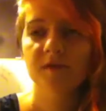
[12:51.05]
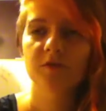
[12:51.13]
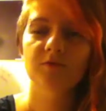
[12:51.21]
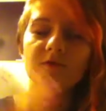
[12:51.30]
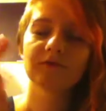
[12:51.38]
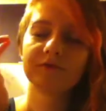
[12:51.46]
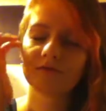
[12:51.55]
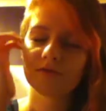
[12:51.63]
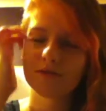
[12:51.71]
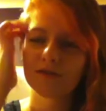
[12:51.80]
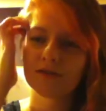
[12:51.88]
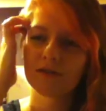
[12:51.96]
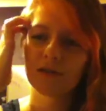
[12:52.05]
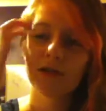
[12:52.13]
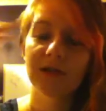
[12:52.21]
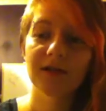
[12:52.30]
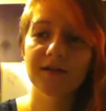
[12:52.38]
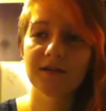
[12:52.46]
well,
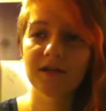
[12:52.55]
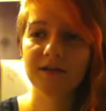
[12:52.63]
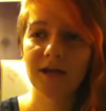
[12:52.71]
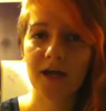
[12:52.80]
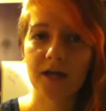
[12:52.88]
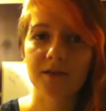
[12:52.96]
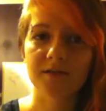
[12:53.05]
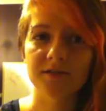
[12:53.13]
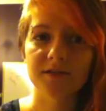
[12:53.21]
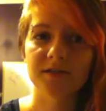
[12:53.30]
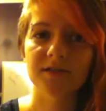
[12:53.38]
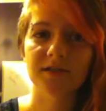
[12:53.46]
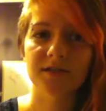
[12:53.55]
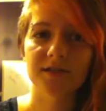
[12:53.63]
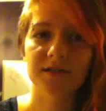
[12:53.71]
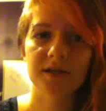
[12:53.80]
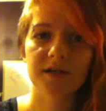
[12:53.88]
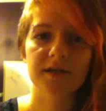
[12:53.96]
now that Allison
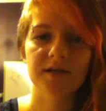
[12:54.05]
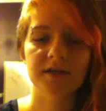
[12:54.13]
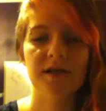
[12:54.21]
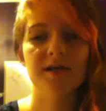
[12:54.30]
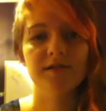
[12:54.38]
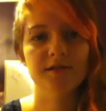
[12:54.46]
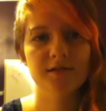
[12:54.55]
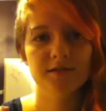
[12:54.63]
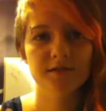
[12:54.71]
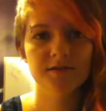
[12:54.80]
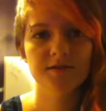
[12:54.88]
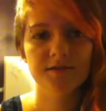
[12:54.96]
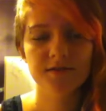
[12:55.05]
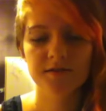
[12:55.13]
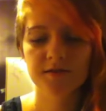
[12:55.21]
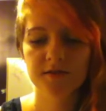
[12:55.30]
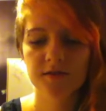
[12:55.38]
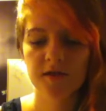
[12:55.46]
has
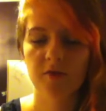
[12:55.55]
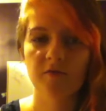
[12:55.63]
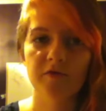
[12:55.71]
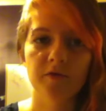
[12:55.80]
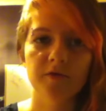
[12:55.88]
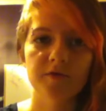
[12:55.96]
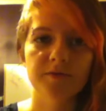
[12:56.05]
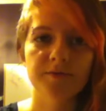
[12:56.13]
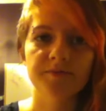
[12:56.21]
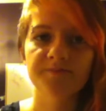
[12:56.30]
come forward